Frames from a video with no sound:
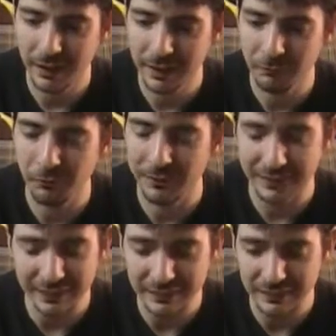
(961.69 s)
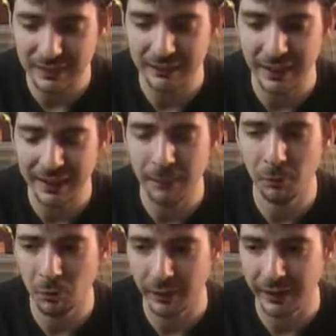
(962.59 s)
And for Disney to take
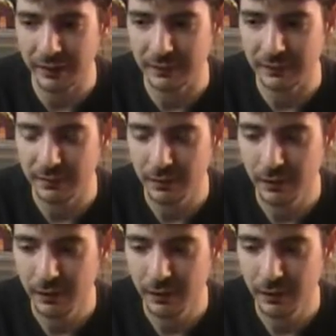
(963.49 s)
up the reins,